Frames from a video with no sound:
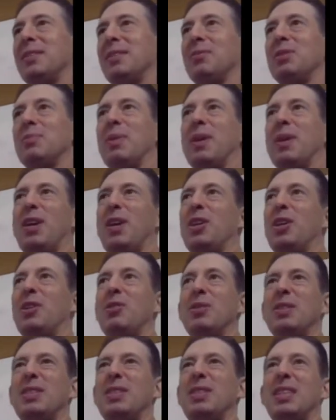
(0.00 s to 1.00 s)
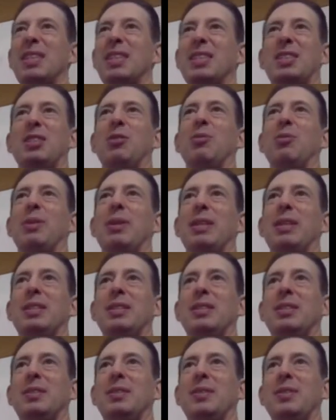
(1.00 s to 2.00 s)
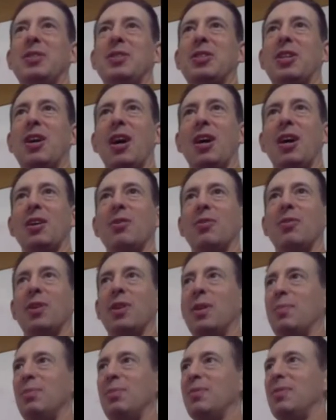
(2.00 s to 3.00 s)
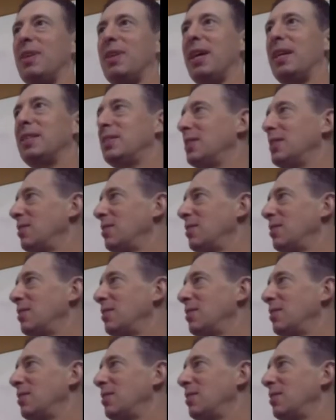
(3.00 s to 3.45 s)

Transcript: it was about 106 degrees in Chicago for a couple of days.